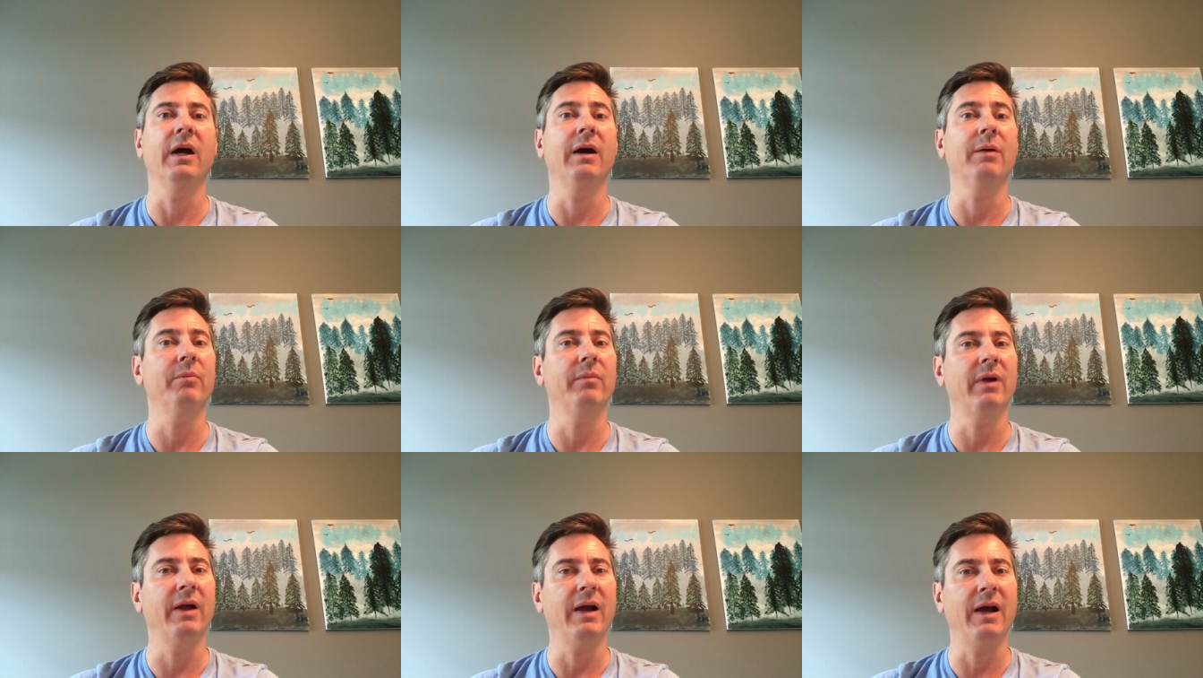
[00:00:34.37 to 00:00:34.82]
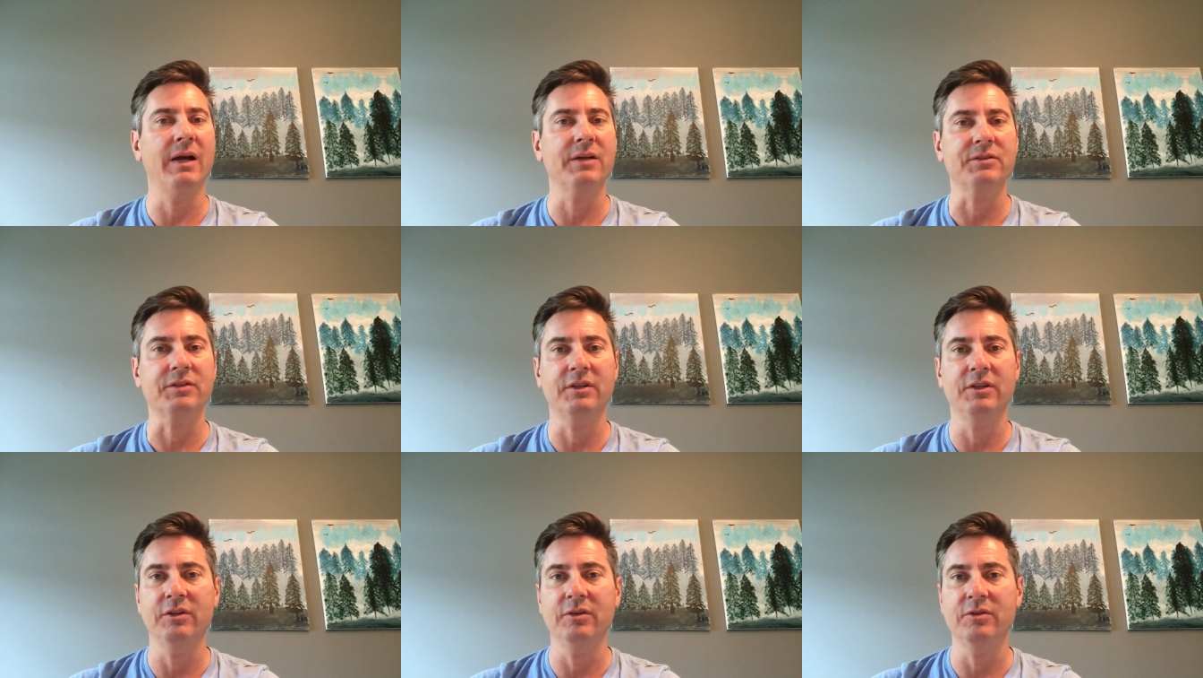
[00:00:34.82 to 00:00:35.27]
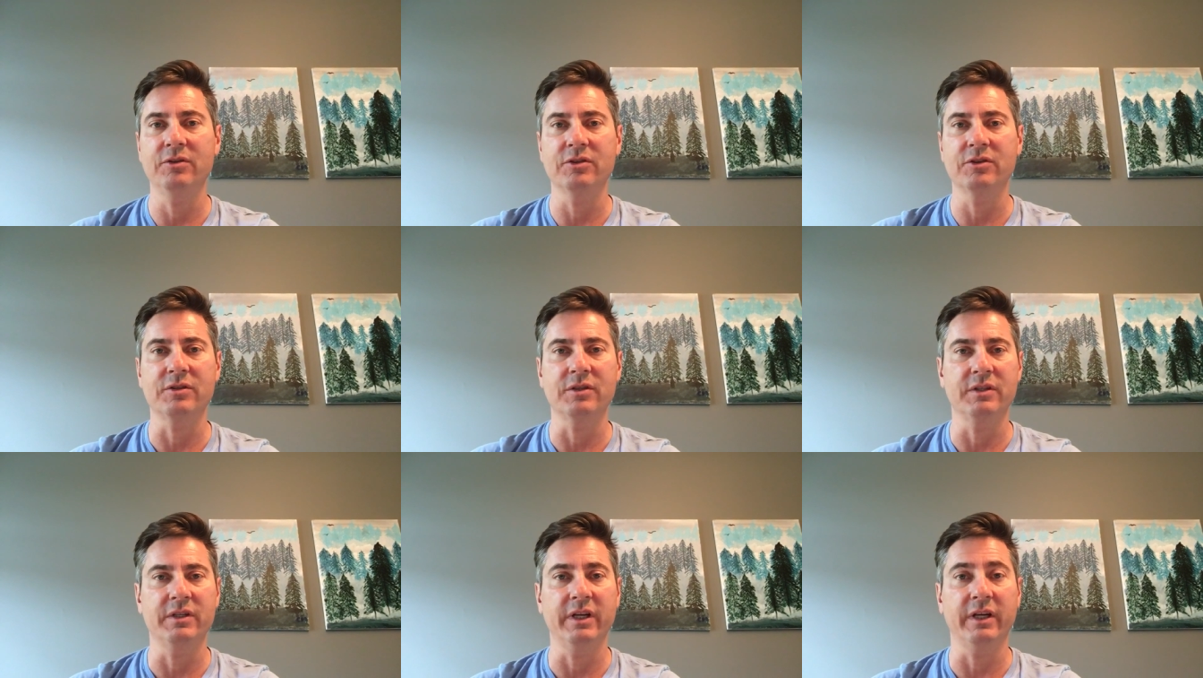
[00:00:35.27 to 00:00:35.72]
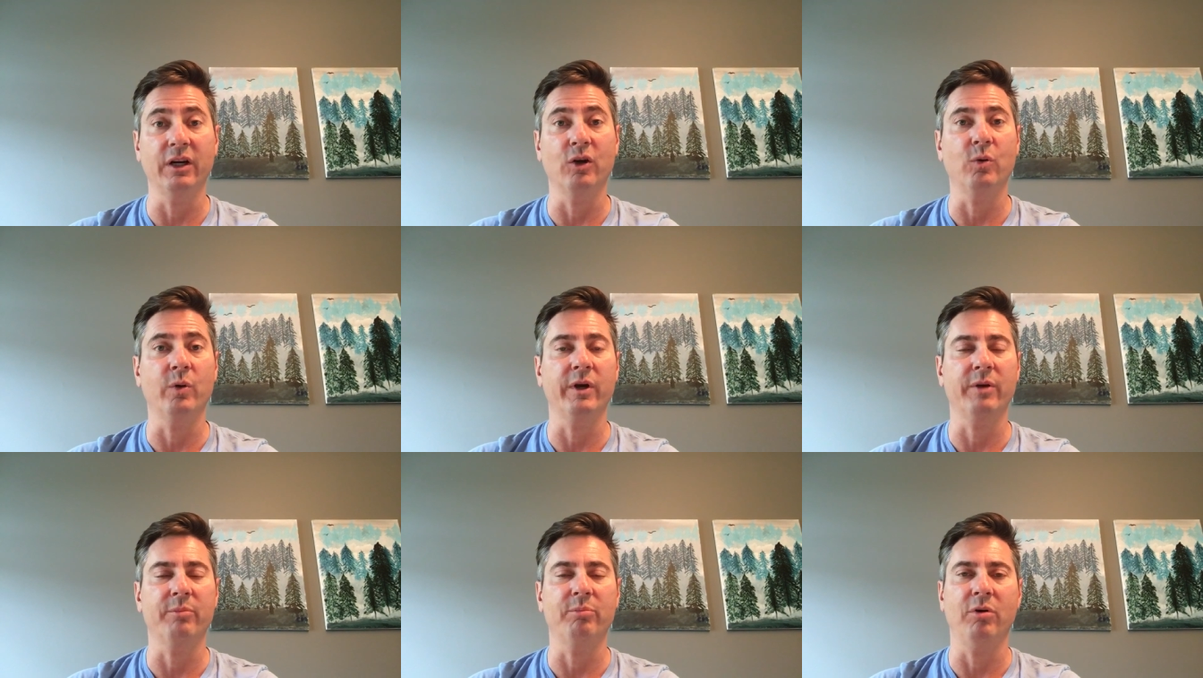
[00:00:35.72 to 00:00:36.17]
I'm asking you just to take a
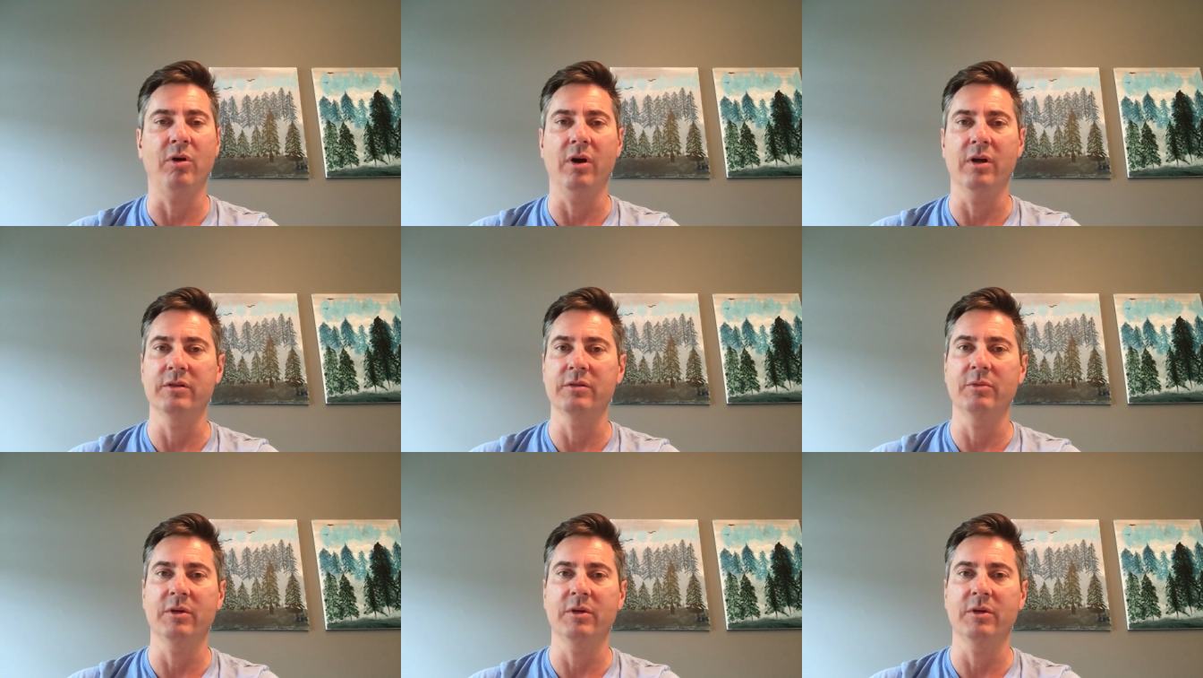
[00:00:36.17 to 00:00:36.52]
quick pause.